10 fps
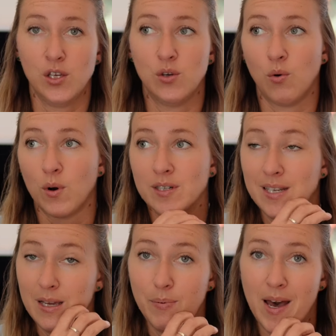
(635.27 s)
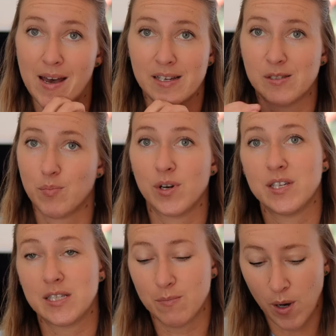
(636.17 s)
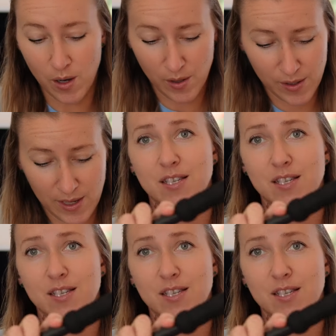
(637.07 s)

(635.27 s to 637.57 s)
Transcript: your day pack is pretty small.